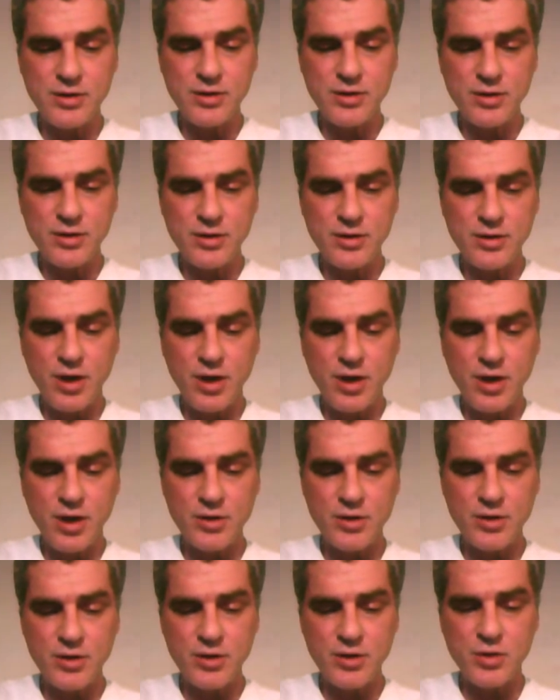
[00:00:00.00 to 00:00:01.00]
the
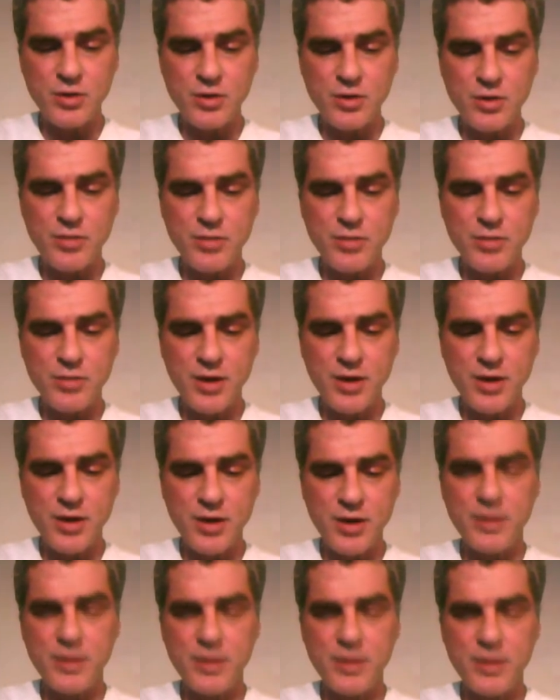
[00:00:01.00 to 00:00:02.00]
causes which impel
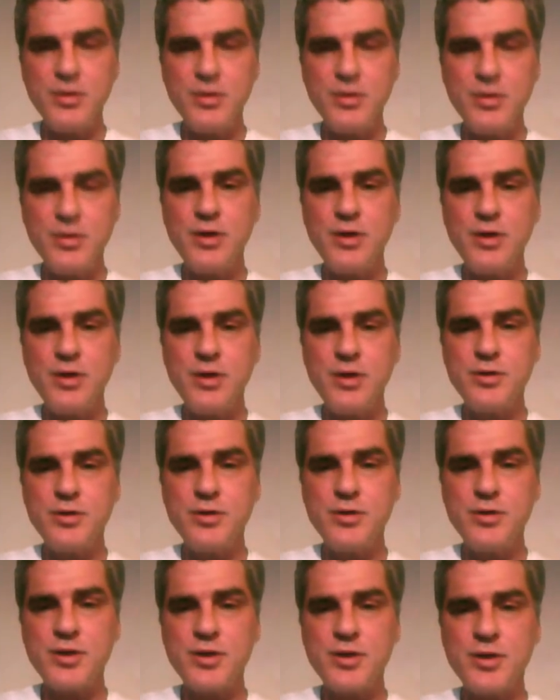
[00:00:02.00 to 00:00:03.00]
them to
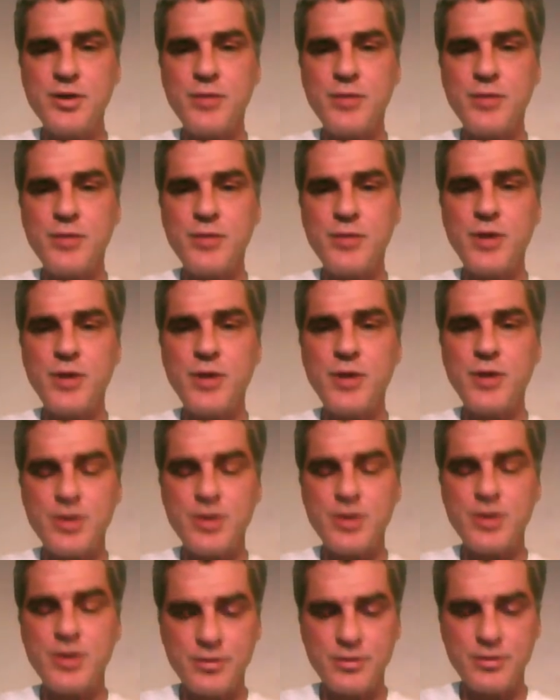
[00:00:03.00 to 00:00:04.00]
the separation.